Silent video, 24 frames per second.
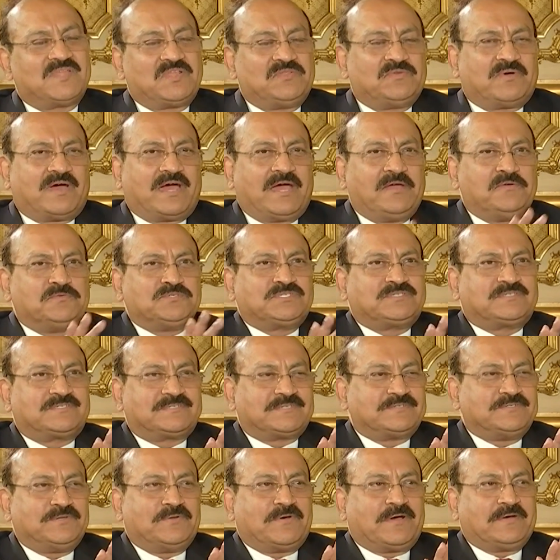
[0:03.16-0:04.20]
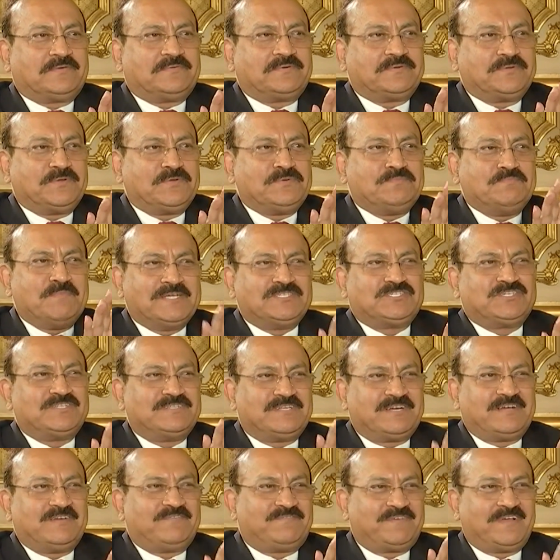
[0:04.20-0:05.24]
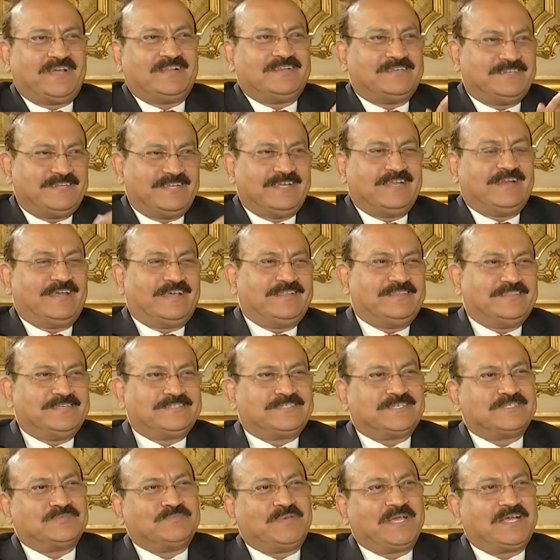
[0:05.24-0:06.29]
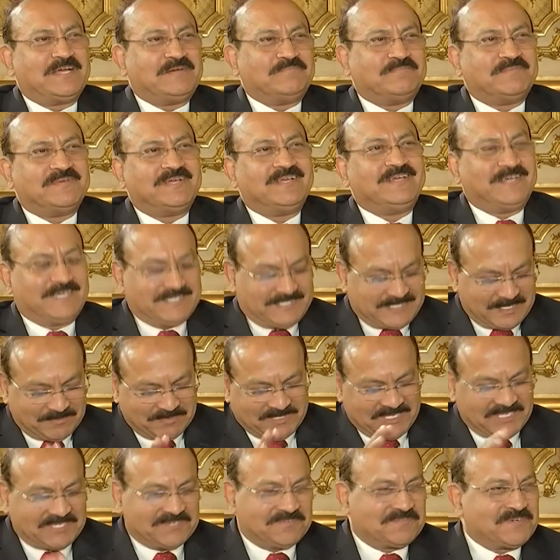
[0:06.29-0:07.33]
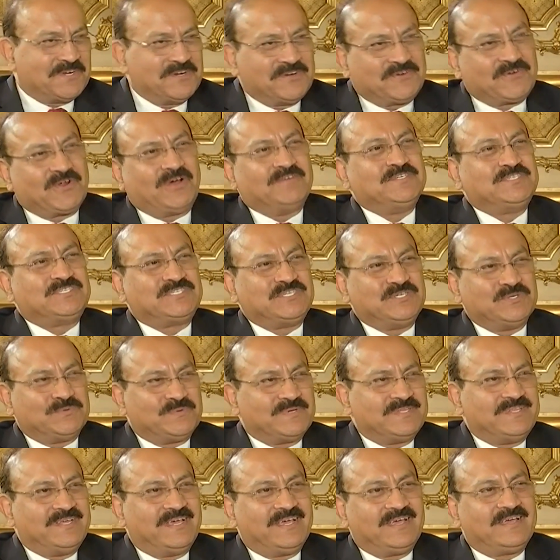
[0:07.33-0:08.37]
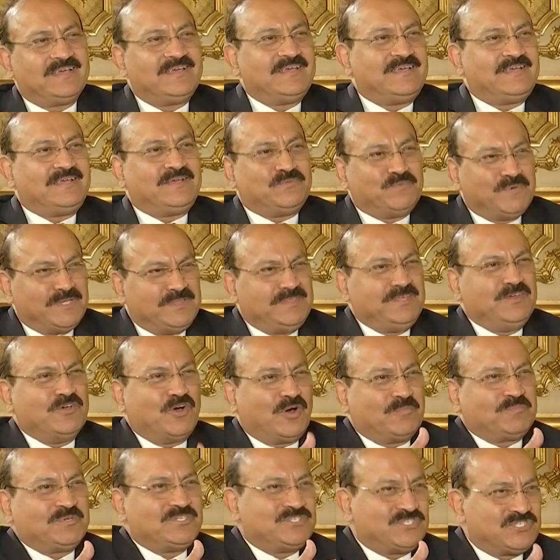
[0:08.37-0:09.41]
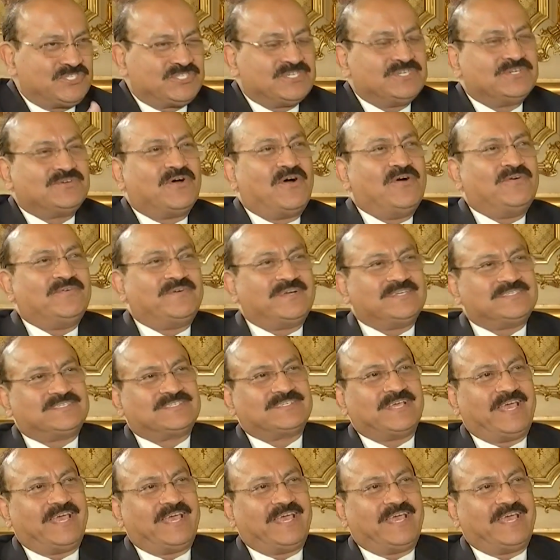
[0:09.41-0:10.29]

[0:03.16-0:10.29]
No, I was, you know, you'd mentioned the Rafale deal, and this has become a subject of controversy over there, with the opposition Congress